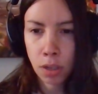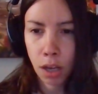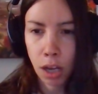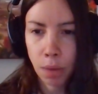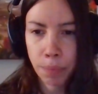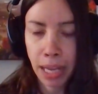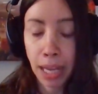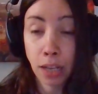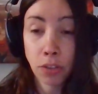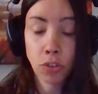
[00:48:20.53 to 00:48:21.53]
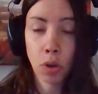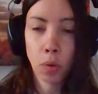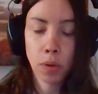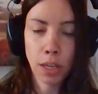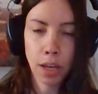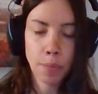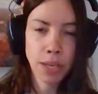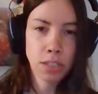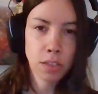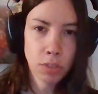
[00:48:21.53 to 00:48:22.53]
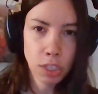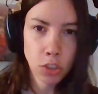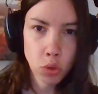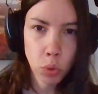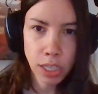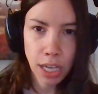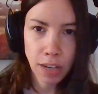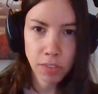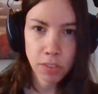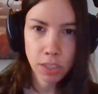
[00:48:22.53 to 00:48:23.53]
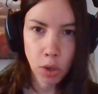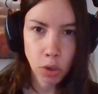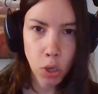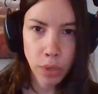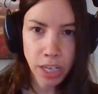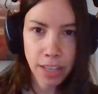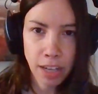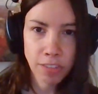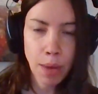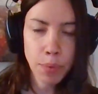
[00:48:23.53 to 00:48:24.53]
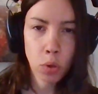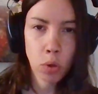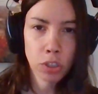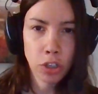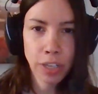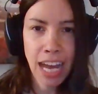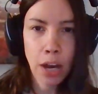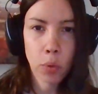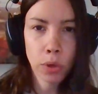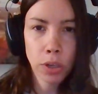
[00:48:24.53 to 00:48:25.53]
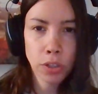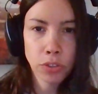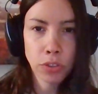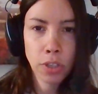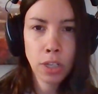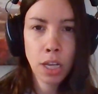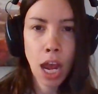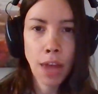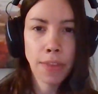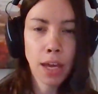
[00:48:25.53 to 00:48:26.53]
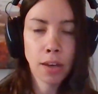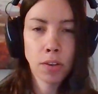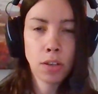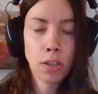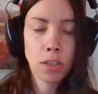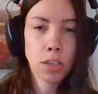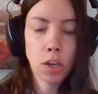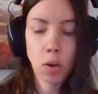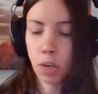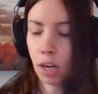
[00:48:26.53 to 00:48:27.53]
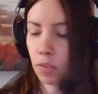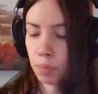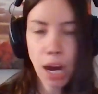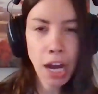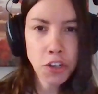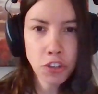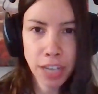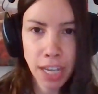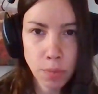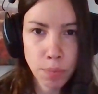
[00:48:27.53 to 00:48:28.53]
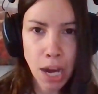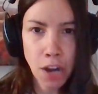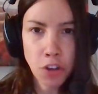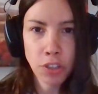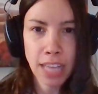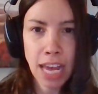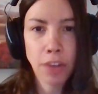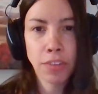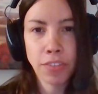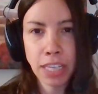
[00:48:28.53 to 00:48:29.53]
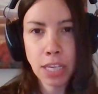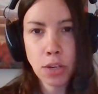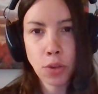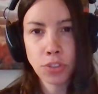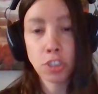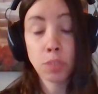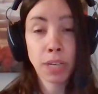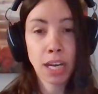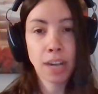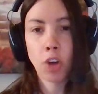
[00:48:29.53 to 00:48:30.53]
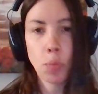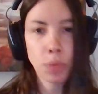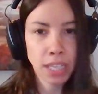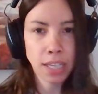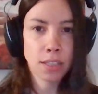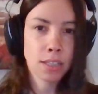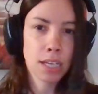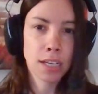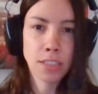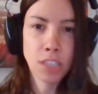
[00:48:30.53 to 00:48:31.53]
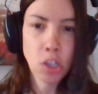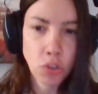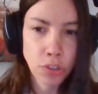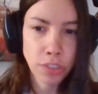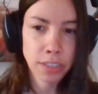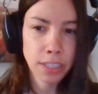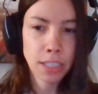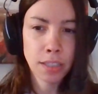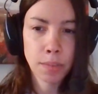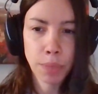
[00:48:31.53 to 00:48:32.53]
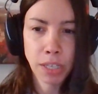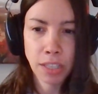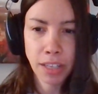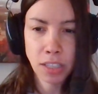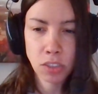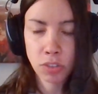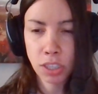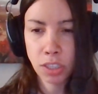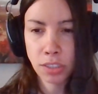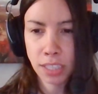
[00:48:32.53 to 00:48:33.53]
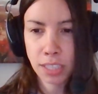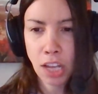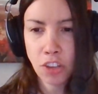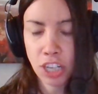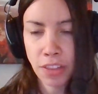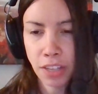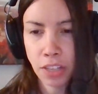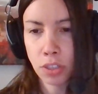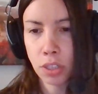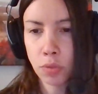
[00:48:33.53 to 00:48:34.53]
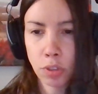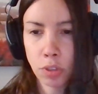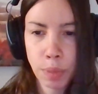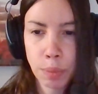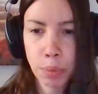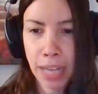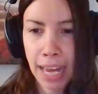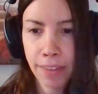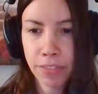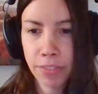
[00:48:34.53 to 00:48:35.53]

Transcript: And so I basically really enjoyed kind of, you know, going into that rabbit hole and learning how it works, and then, you know, kind of monitoring the health of the ecosystem and kind of hoping that it continues to succeed, because I think it's a really good technology and I think it's good for people to have.